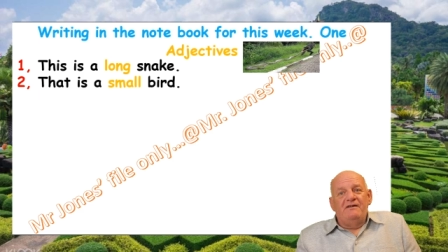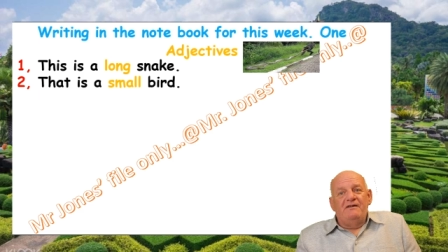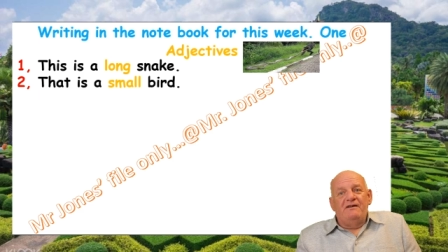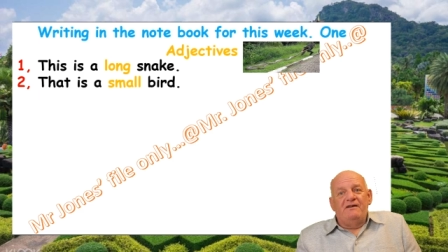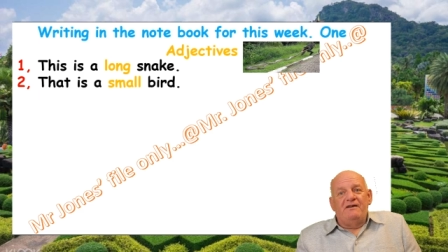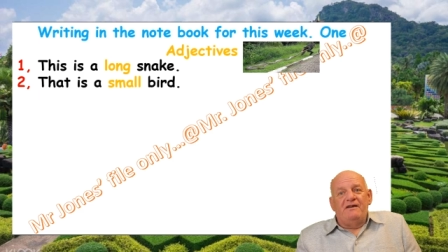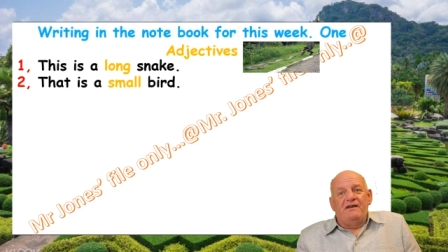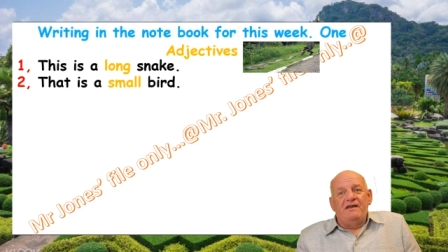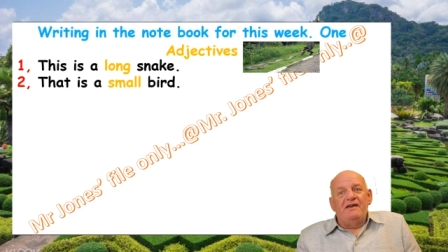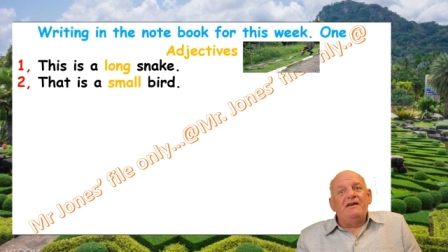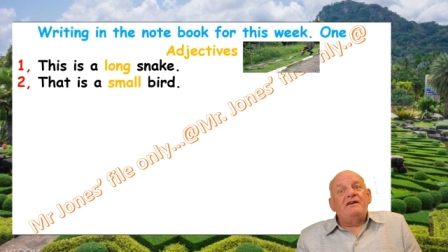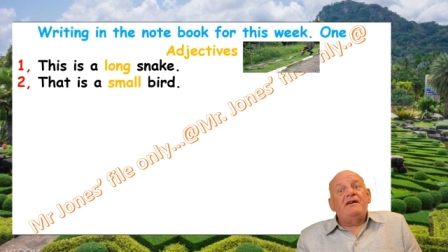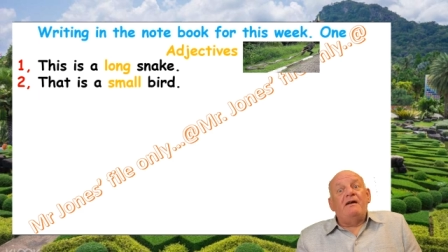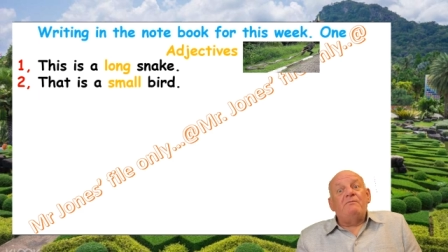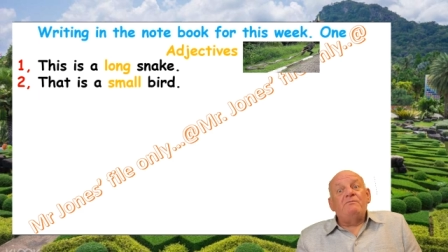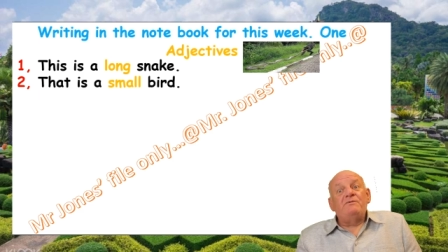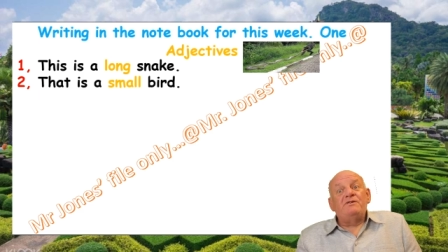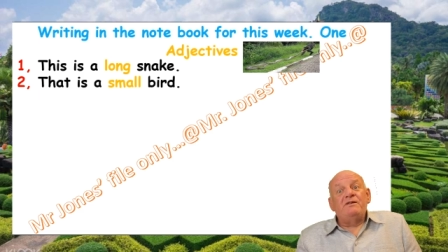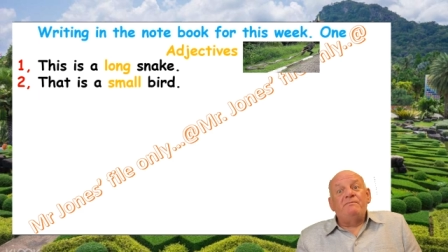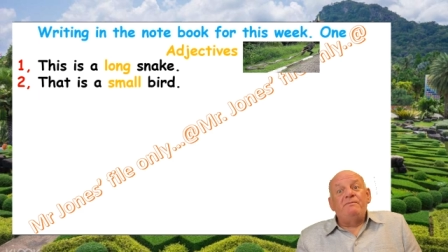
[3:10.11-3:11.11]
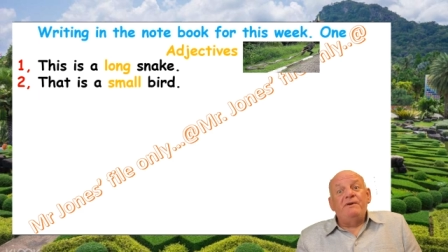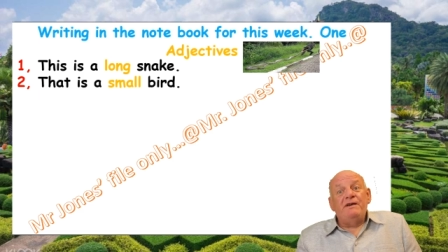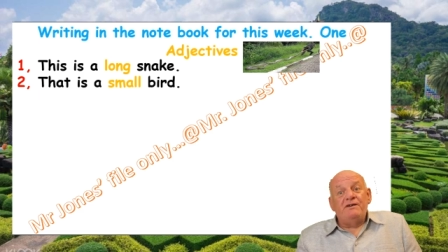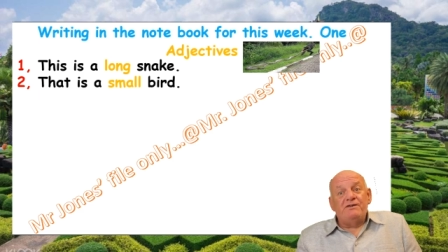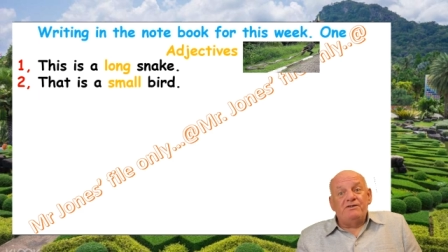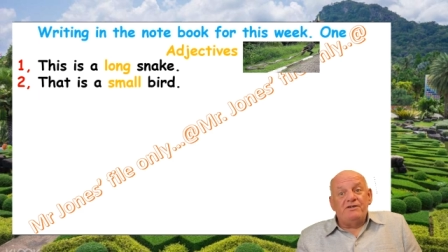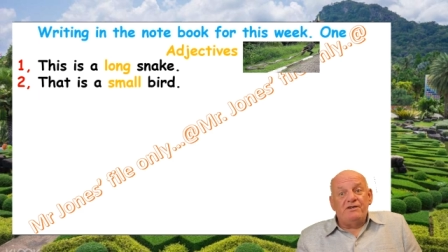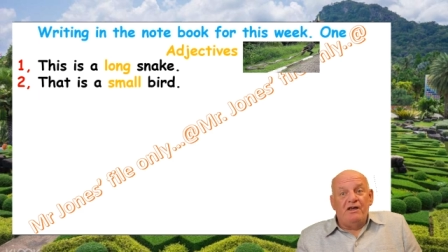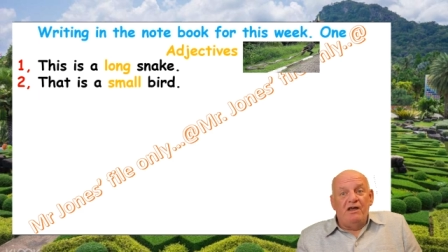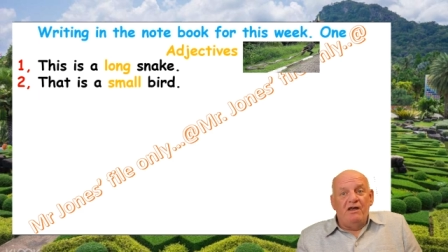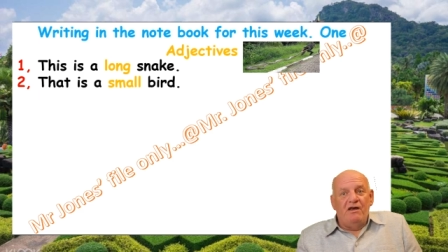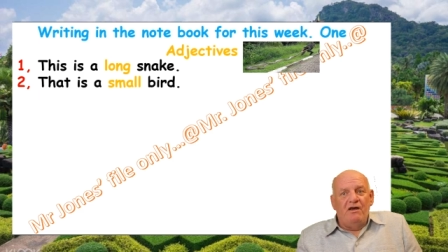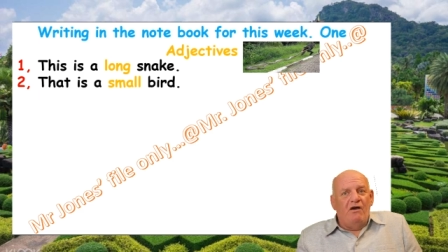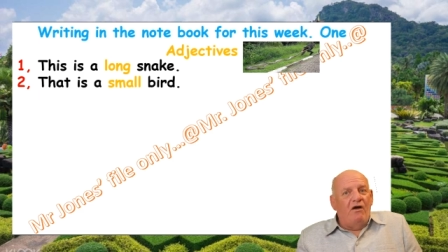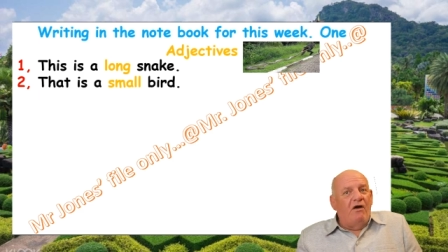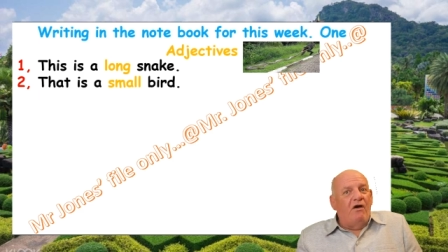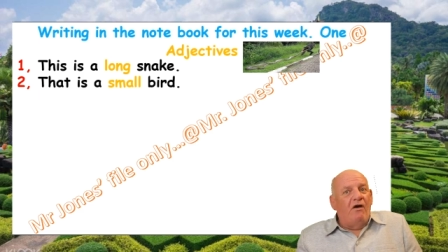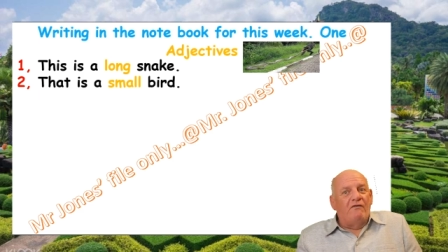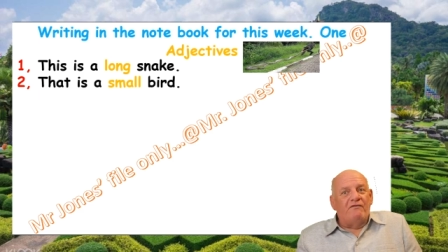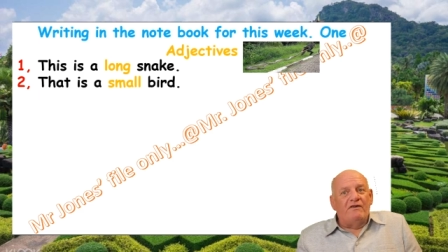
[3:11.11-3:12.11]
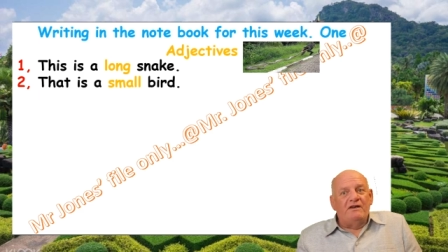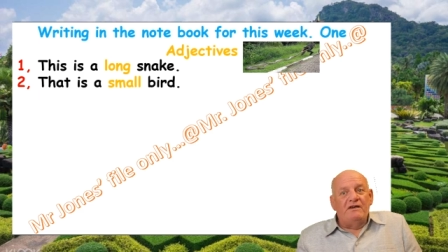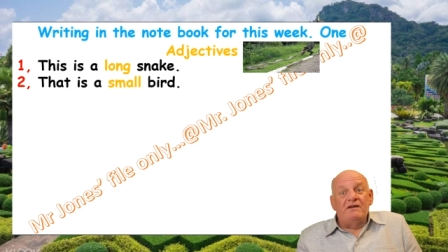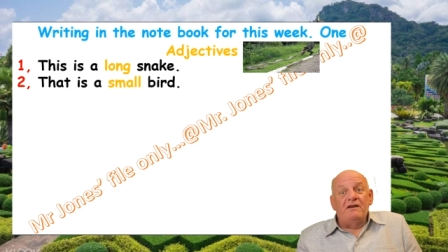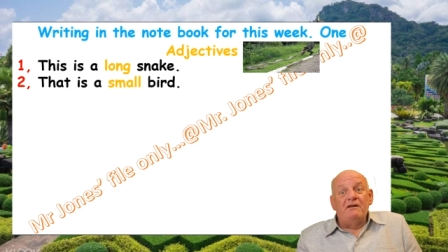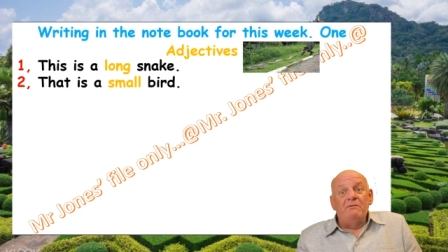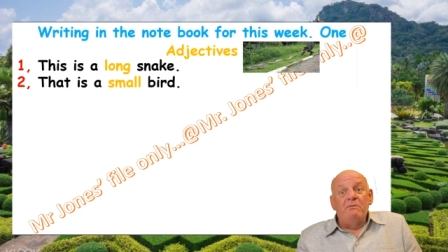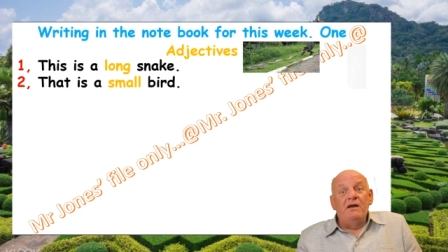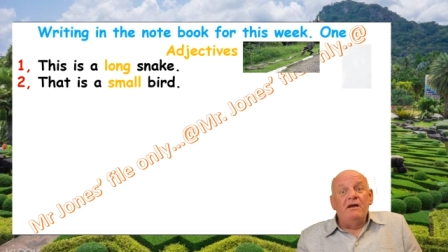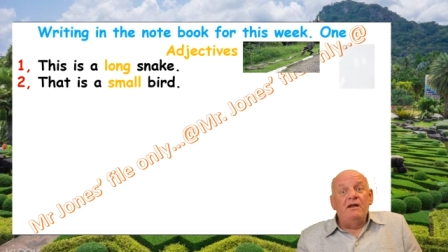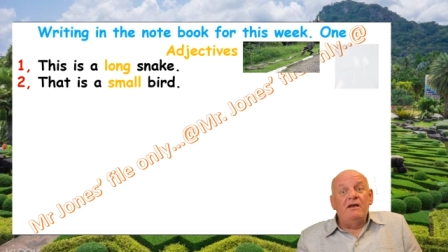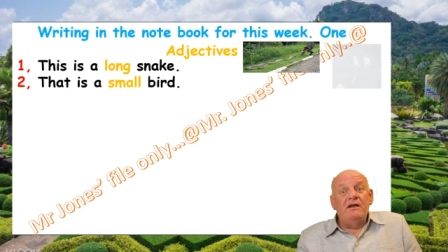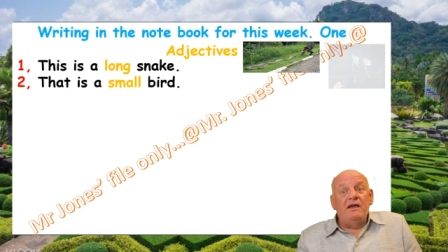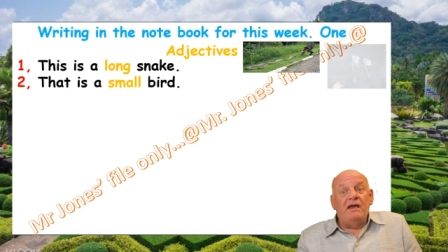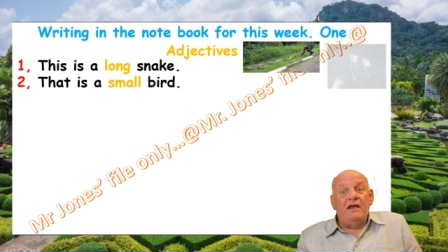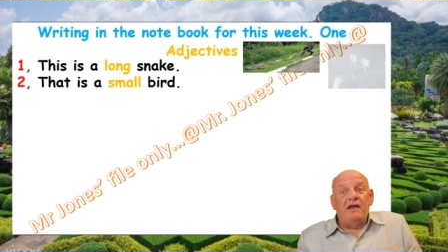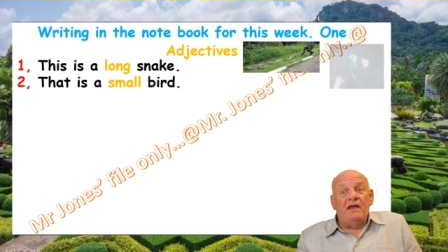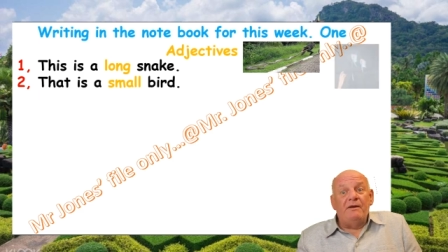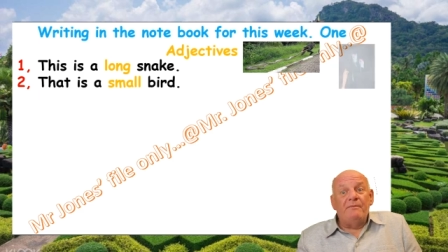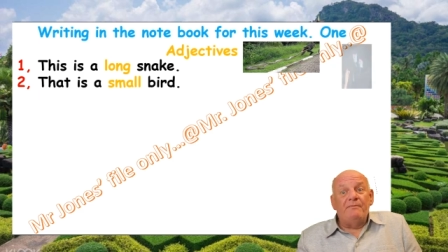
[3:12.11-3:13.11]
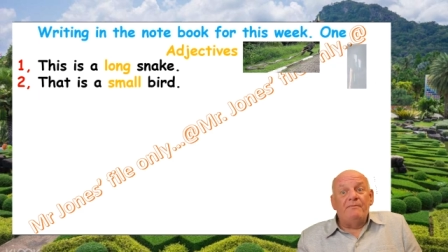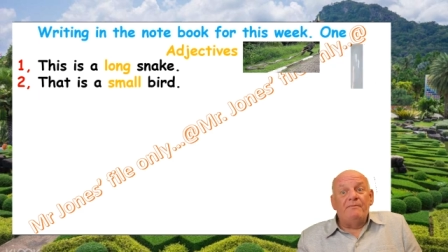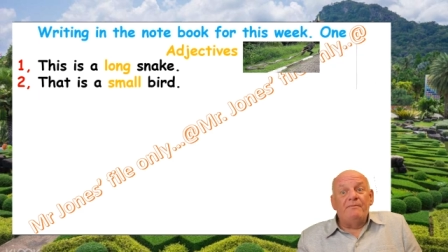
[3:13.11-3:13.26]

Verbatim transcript: And here comes the picture of a little birdie.